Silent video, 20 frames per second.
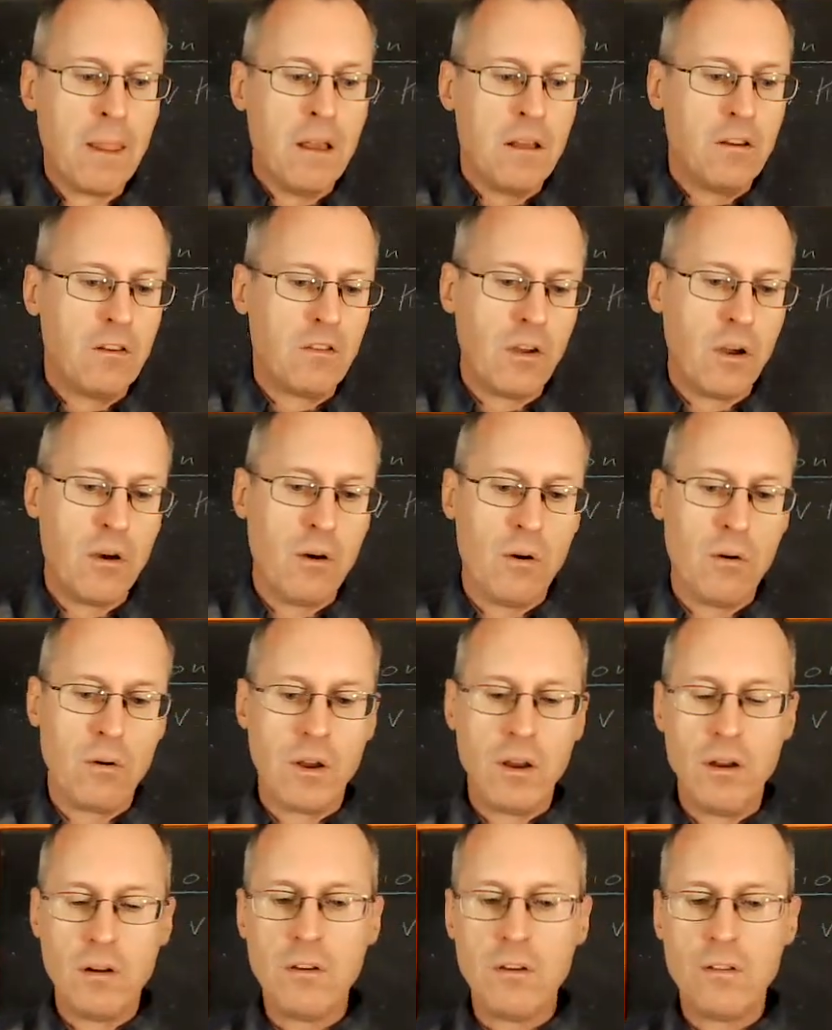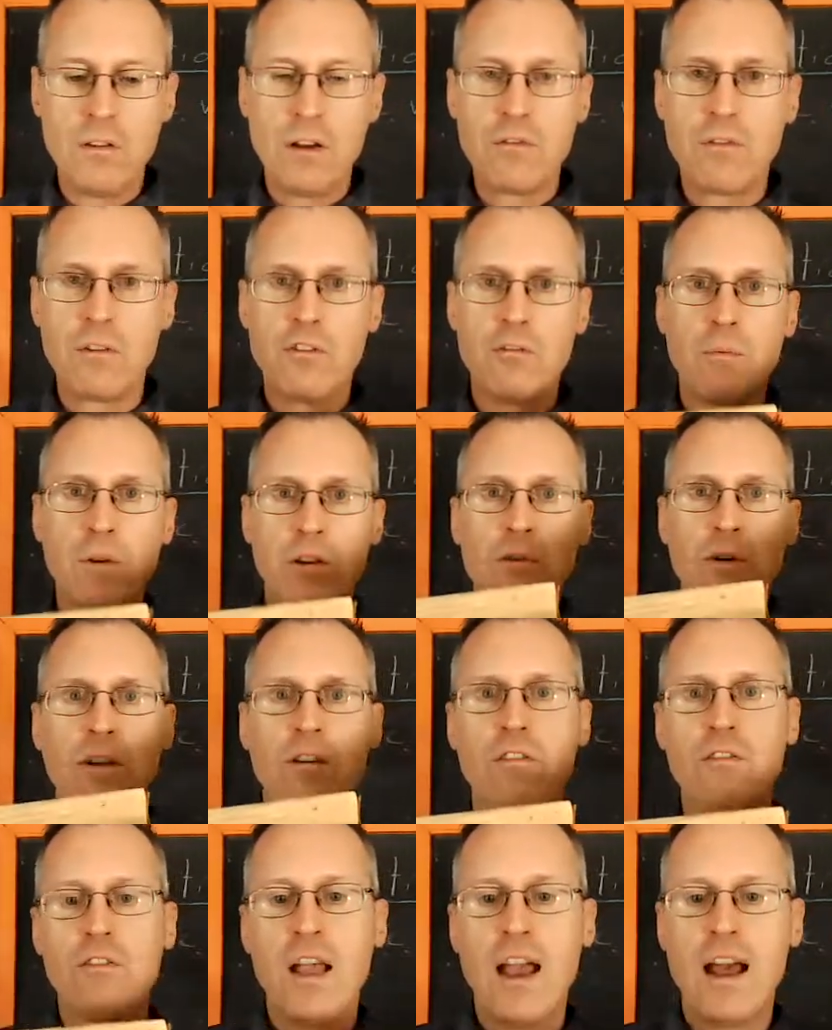So here's the difference between
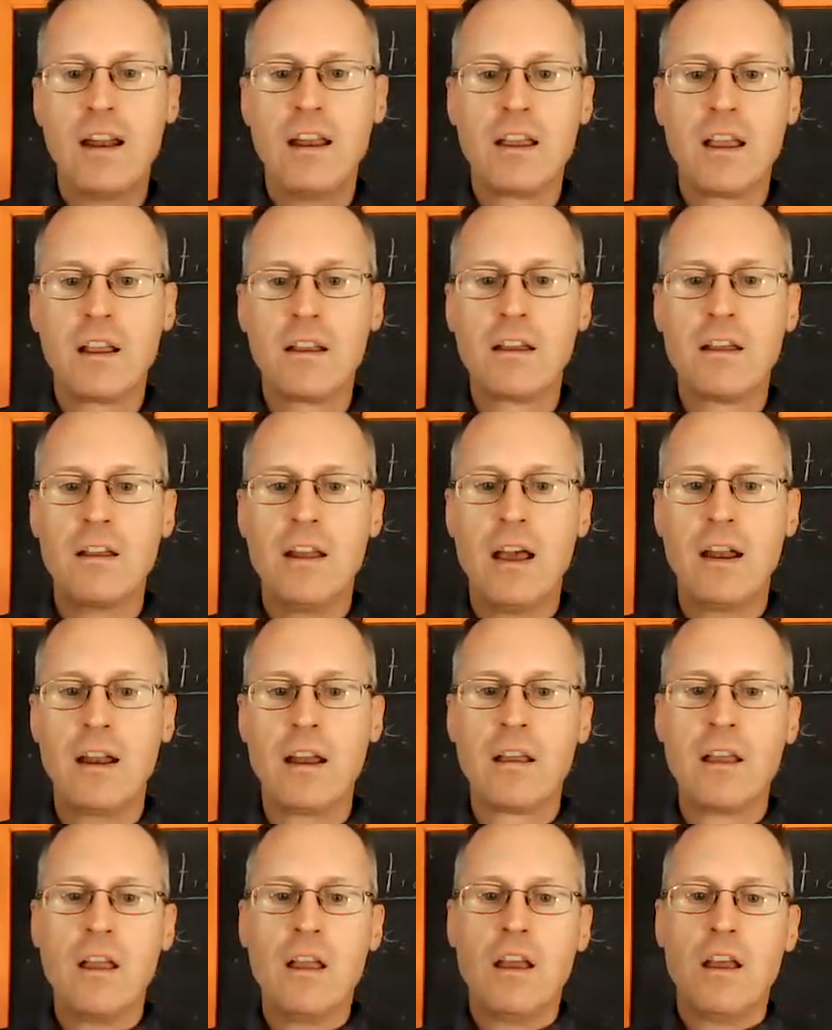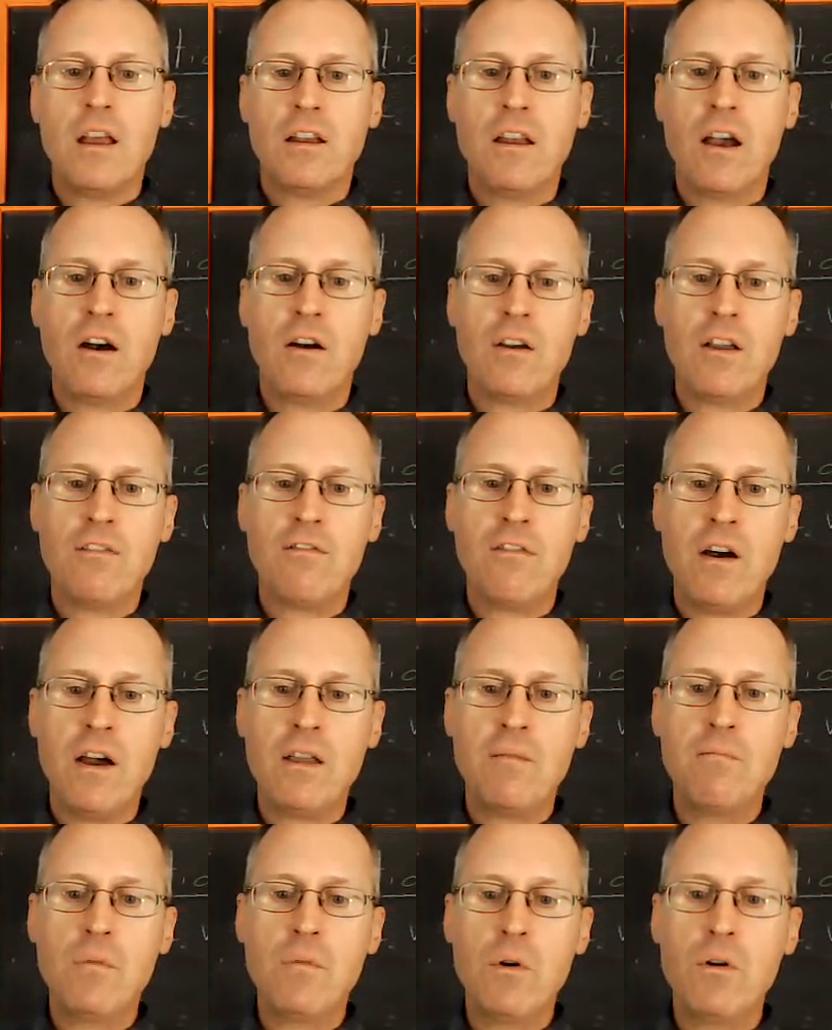static and kinetic. Now, if I
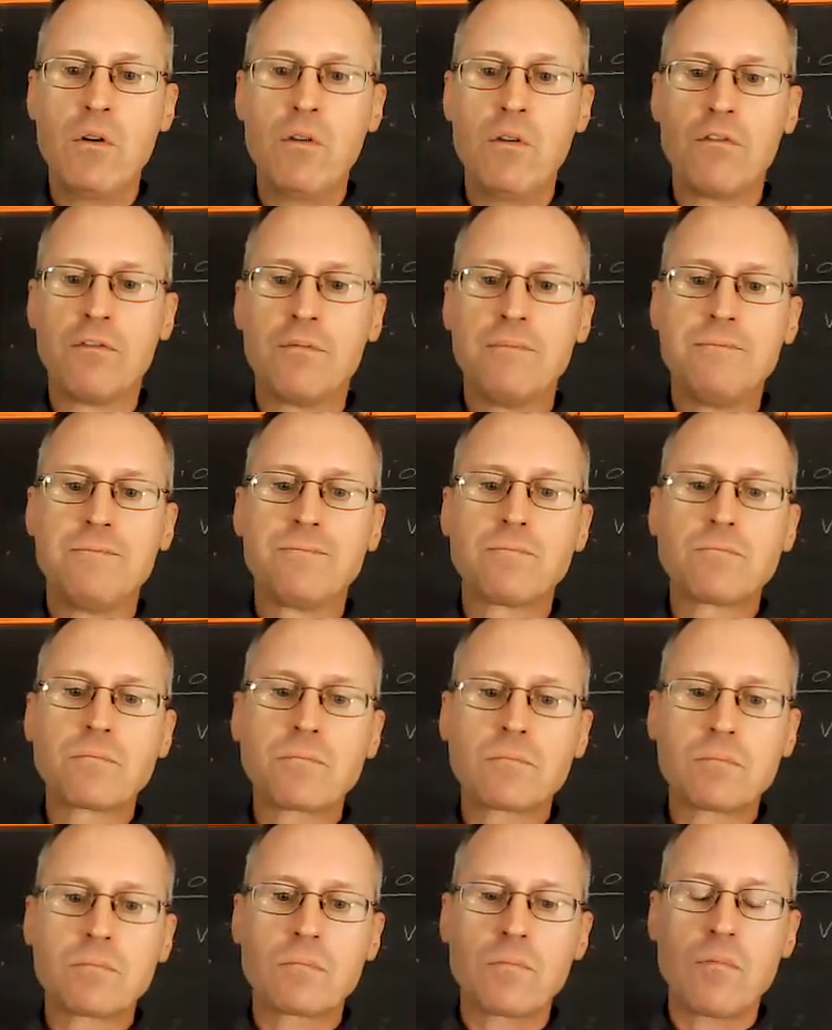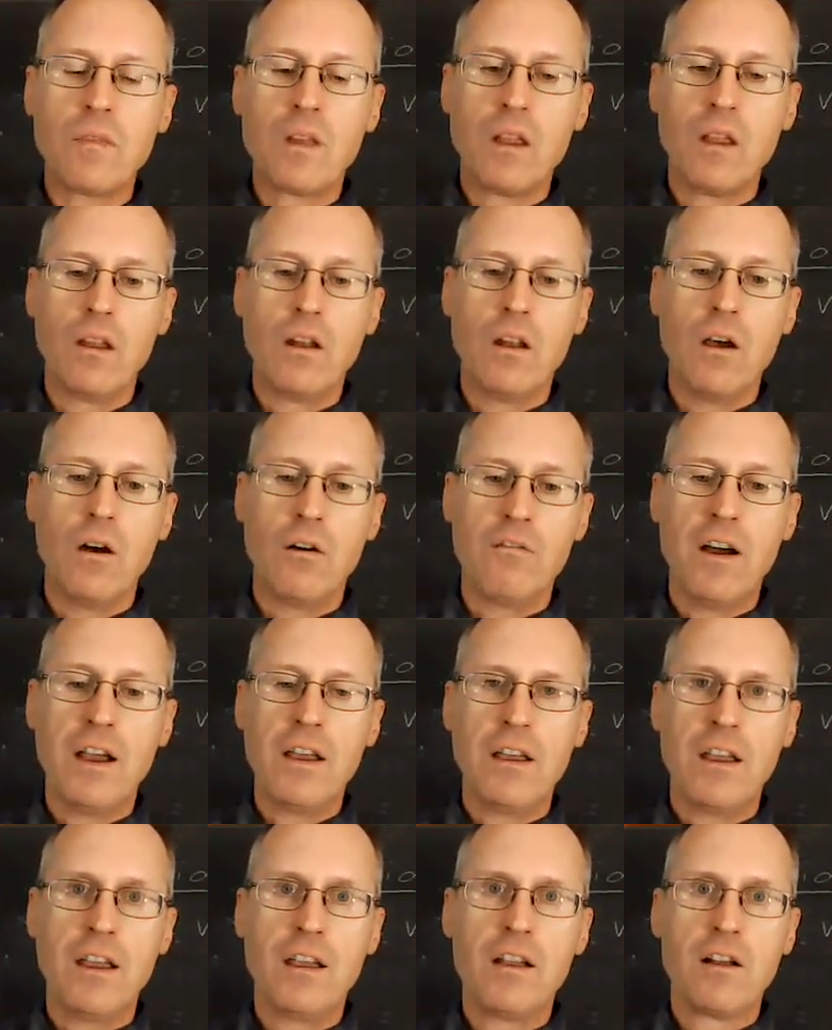move if I
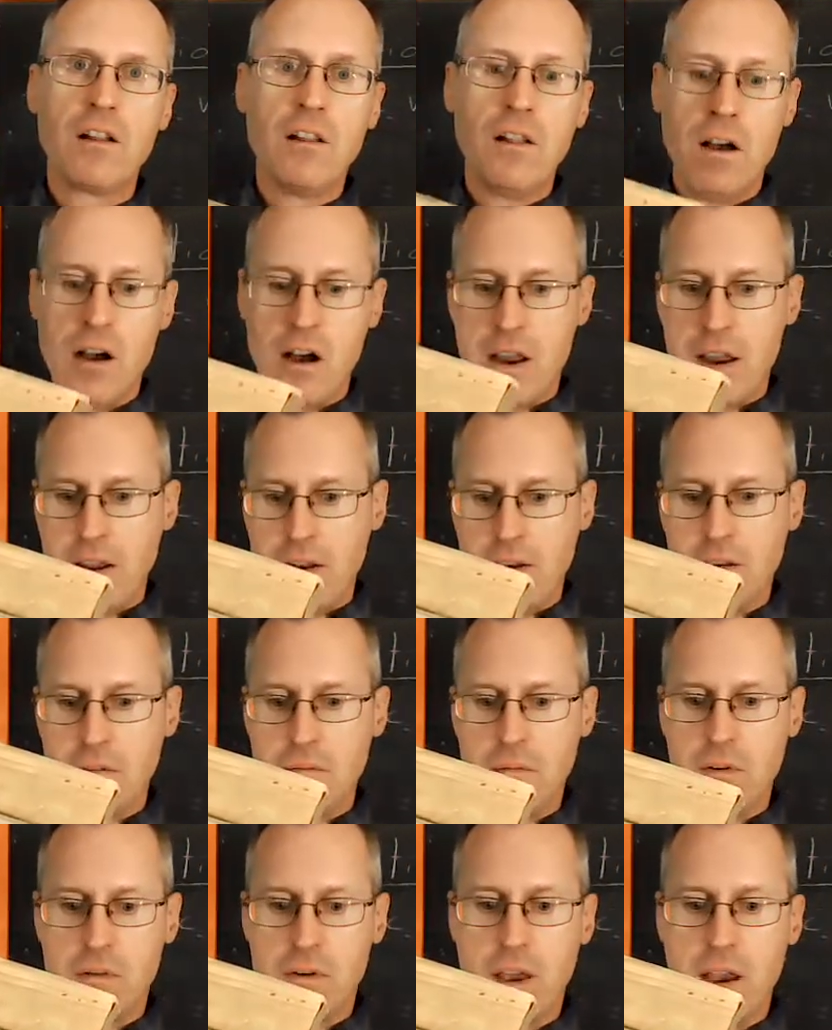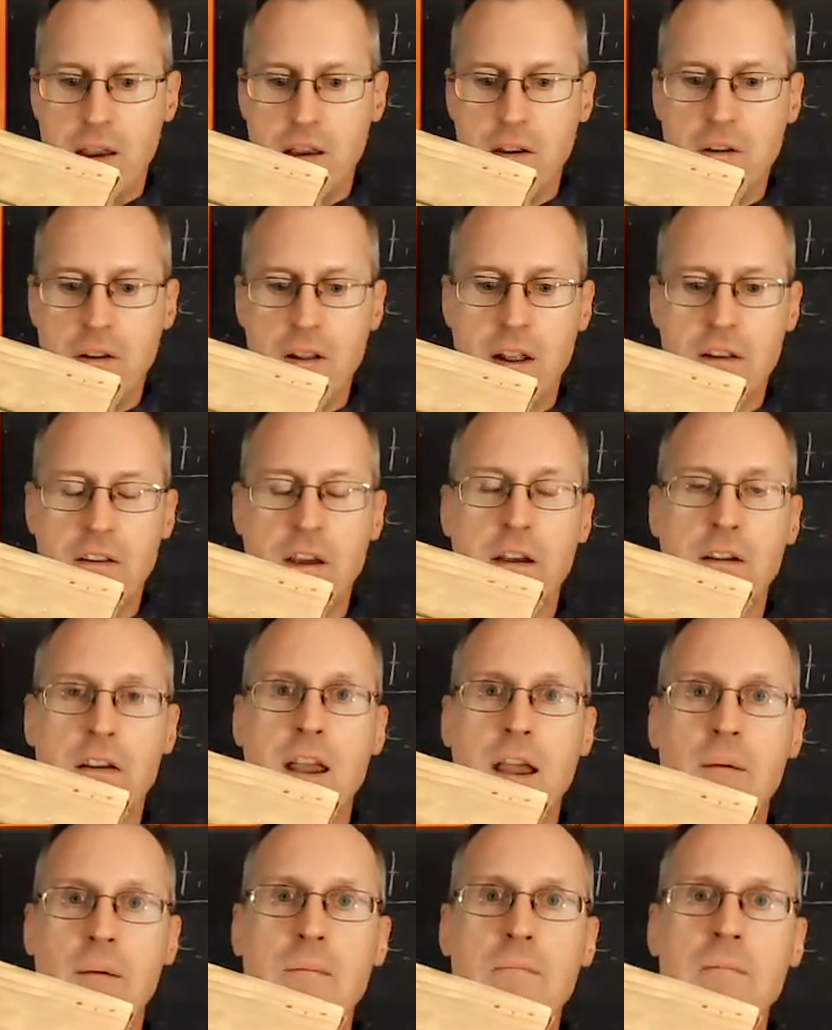incline, okay, good, that's on
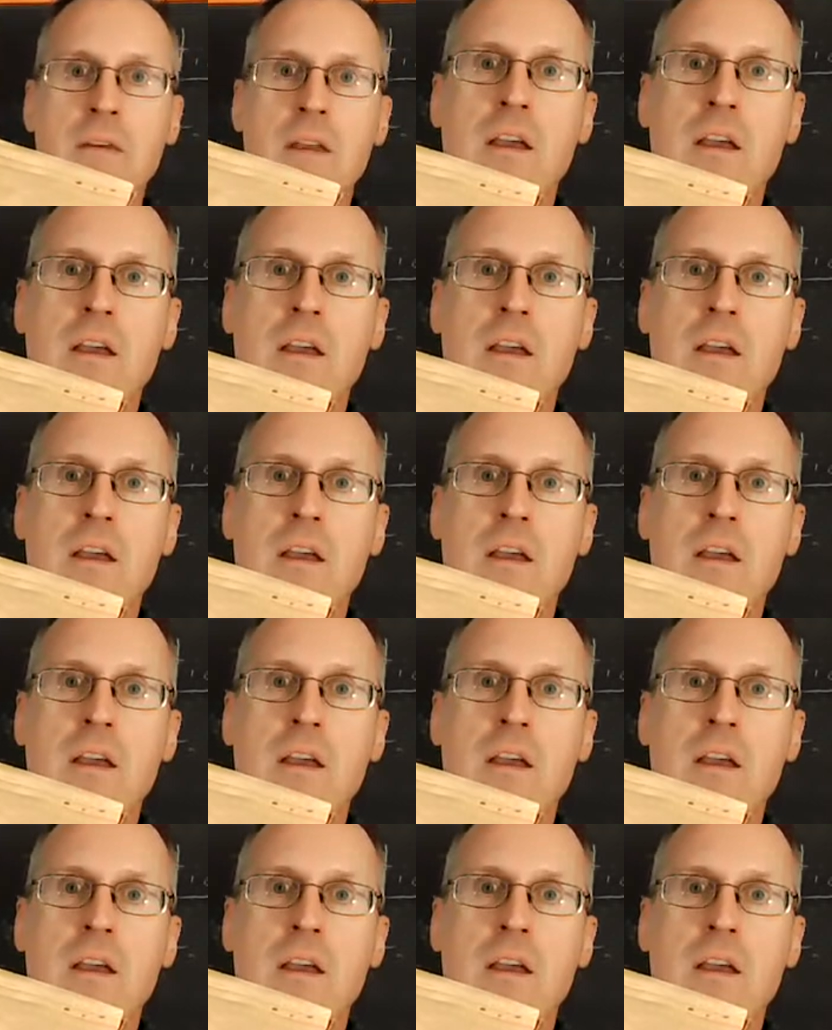camera.